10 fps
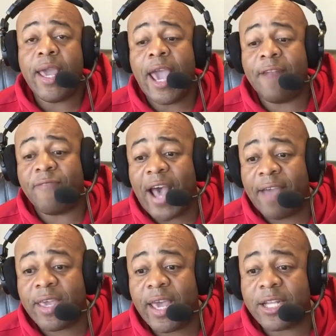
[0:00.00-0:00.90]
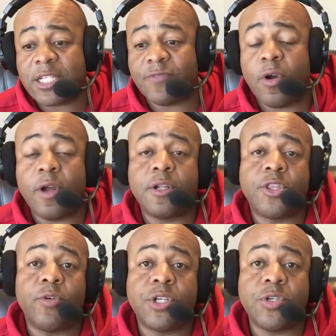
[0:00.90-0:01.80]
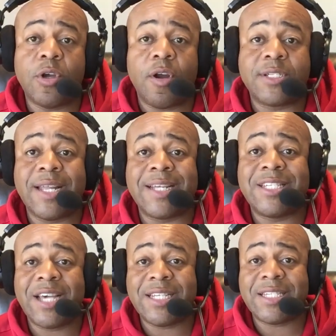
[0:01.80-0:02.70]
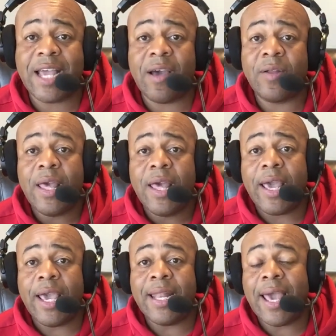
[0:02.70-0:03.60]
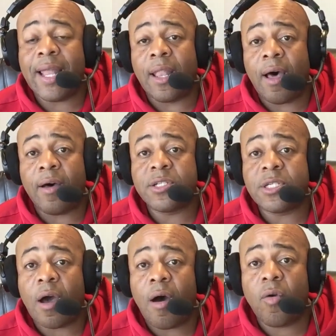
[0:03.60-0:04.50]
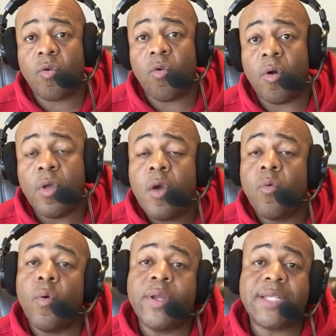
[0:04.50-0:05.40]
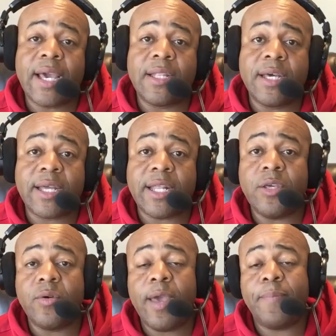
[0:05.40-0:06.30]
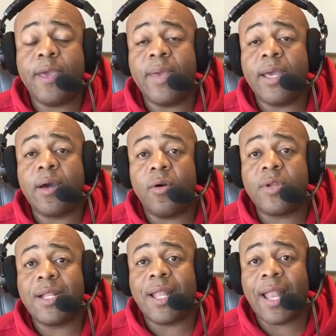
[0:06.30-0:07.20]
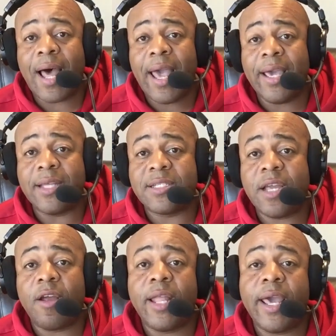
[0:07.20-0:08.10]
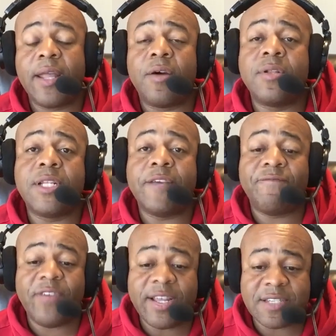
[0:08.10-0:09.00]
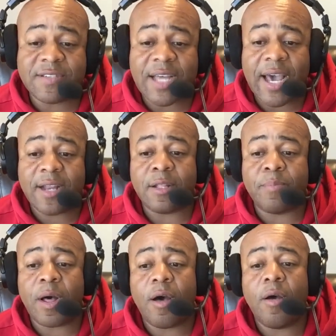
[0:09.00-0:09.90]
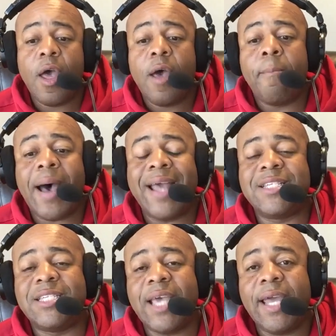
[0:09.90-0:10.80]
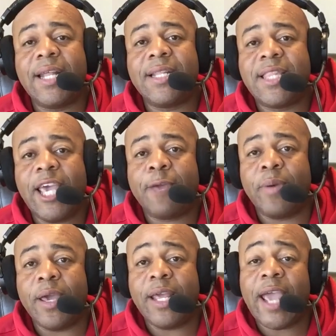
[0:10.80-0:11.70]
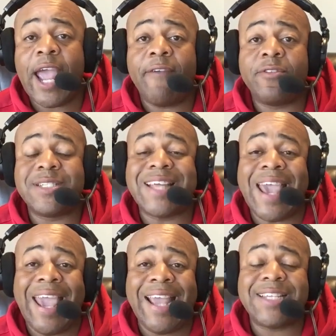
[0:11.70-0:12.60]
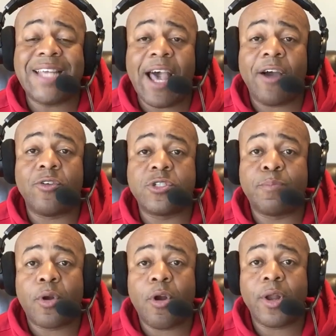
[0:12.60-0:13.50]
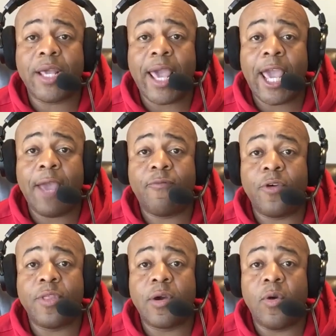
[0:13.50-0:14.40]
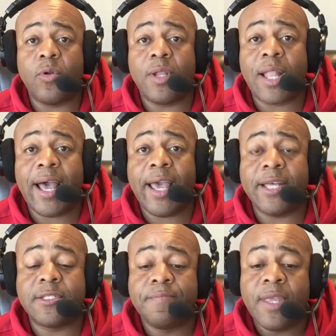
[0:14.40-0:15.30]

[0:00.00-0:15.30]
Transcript: He had five catches for 132 yards and a touchdown in that loss to Alcorn. When we take a look at the UAPB Golden Lions, they are led on the defensive side of the ball by Jalen Thigpen. He averages eight tackles per game for the Golden Lions.